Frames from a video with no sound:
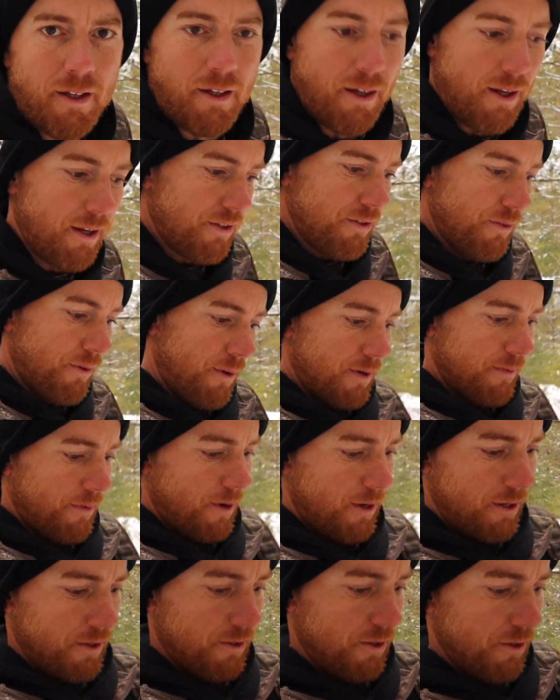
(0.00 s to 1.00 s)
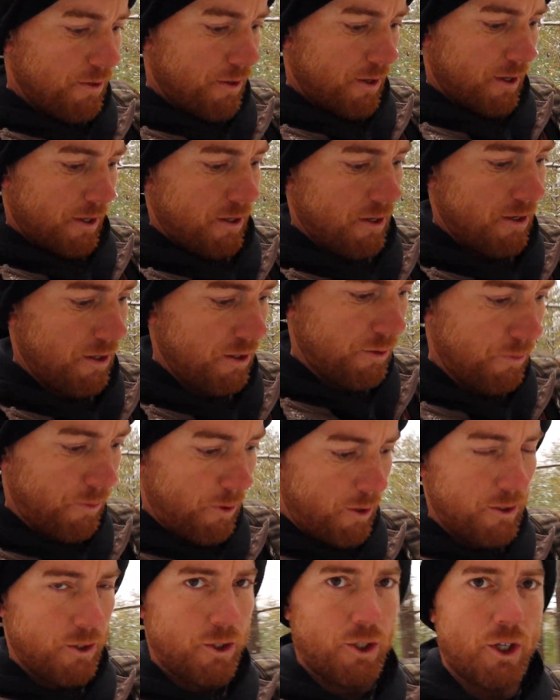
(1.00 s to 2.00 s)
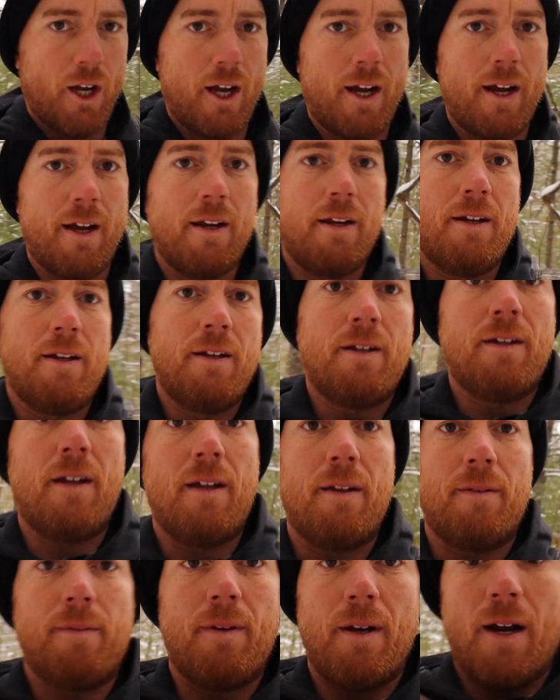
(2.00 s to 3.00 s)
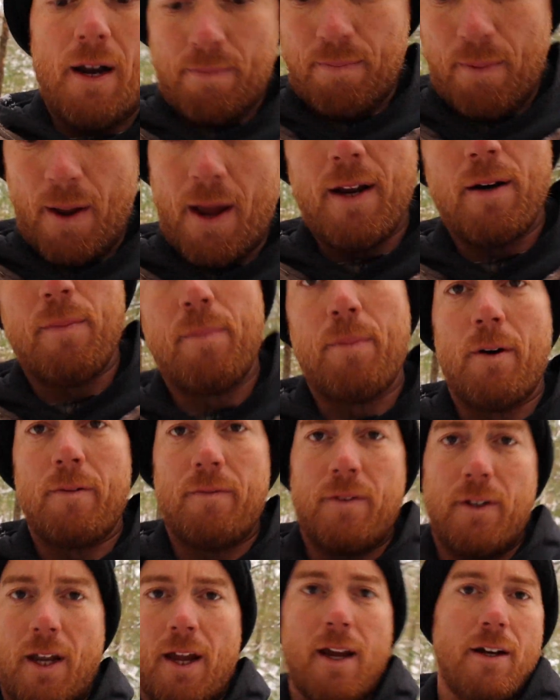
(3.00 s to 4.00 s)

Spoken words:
That's the way you want to do it, is one shot. I mean, I had a perfect